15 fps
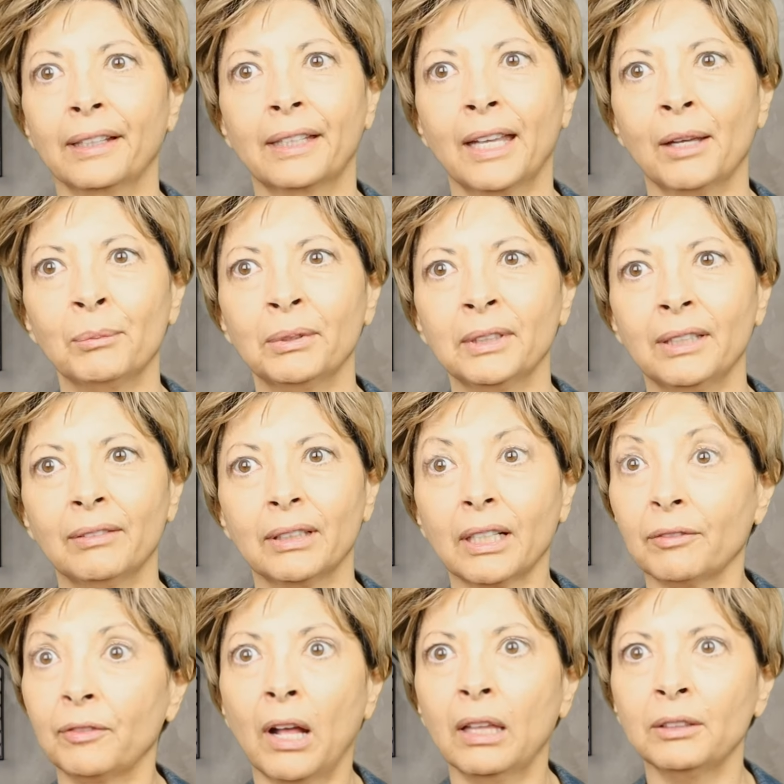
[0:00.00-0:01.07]
I can't believe it.
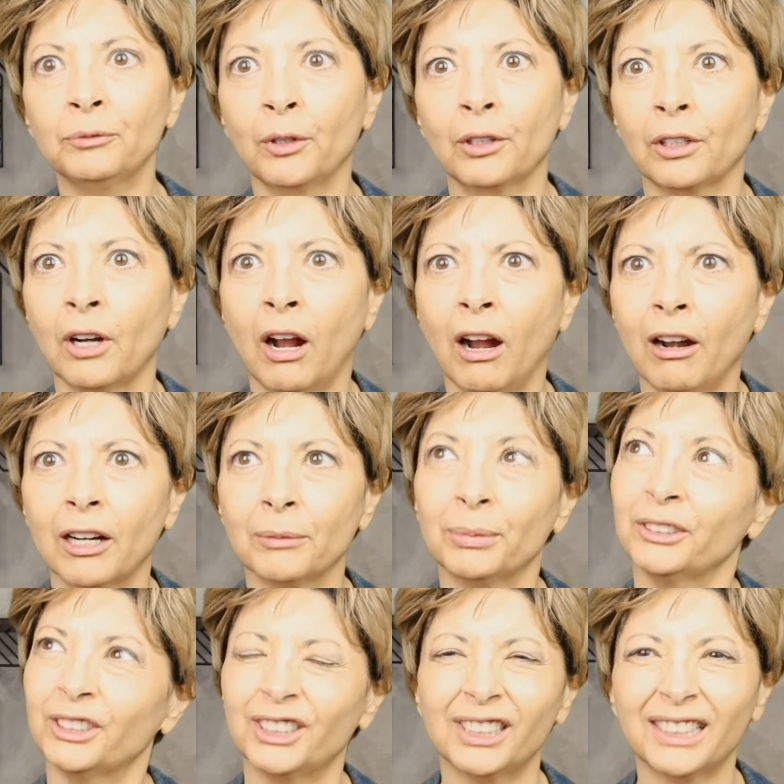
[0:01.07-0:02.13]
I've fallen for her hard,
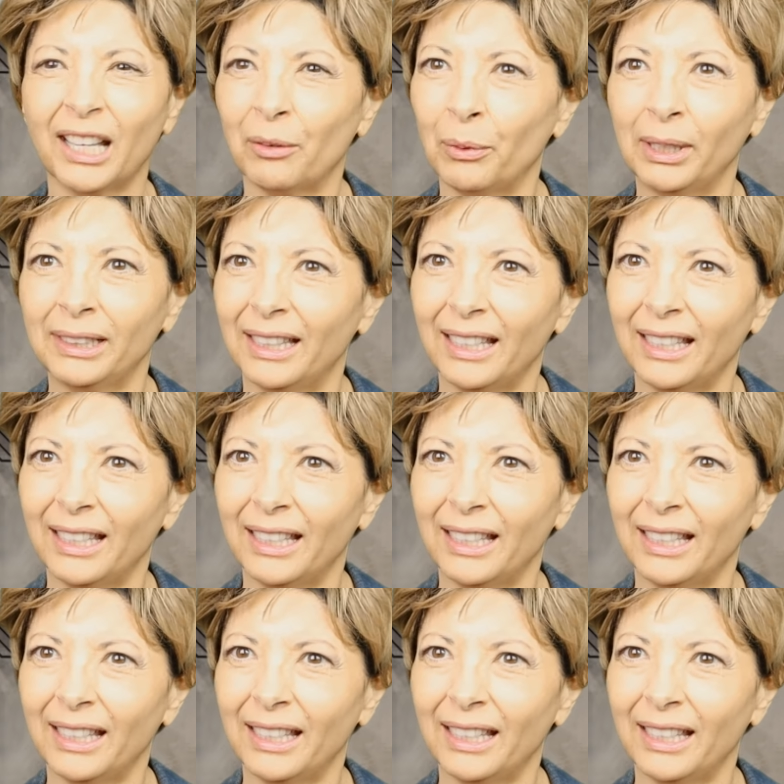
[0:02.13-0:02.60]
but there's just that one